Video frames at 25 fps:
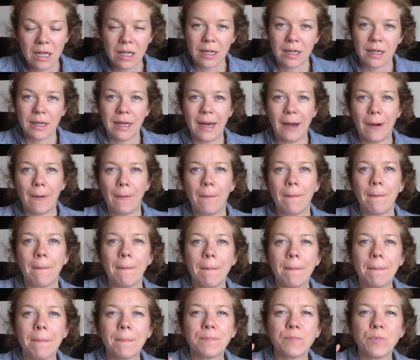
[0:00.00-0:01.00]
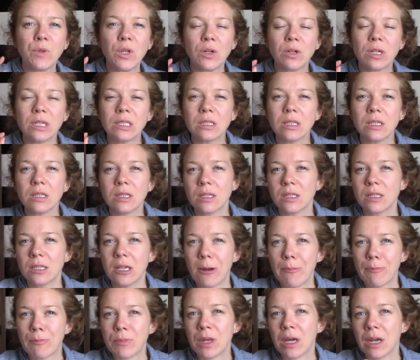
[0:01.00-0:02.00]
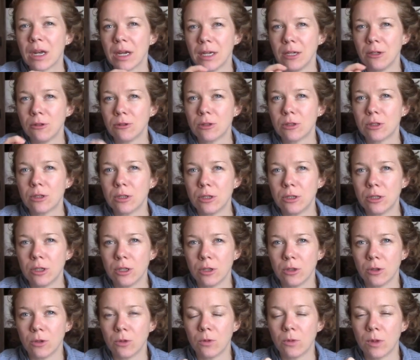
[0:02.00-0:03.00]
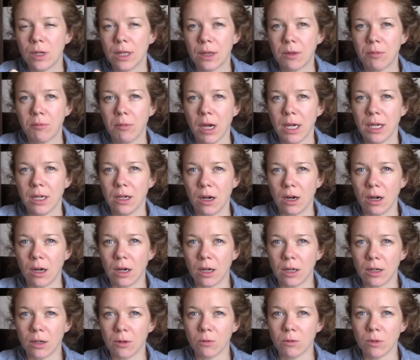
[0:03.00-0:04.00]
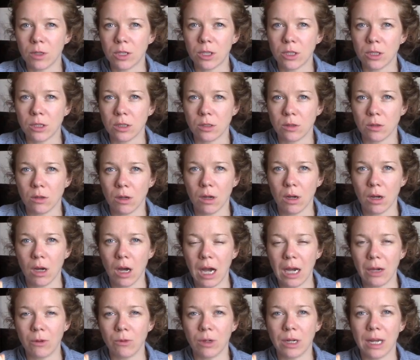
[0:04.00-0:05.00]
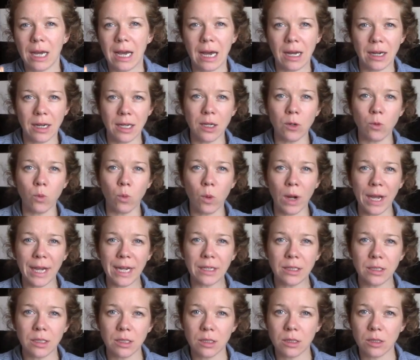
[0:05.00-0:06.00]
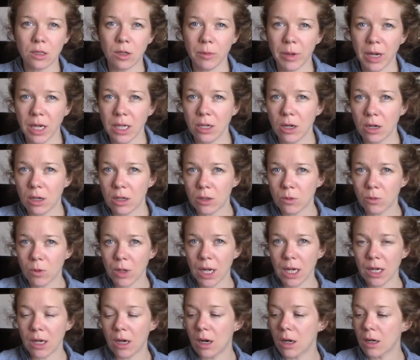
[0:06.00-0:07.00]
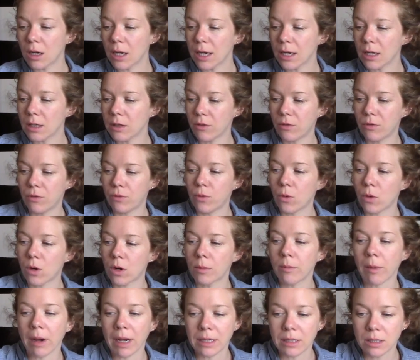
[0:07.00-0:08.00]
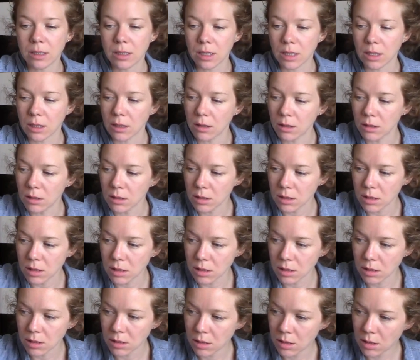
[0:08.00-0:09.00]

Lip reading: Now, there is a step that I used to do with my yarn, which is I would add a weight to my yarn when I hung it for my singles.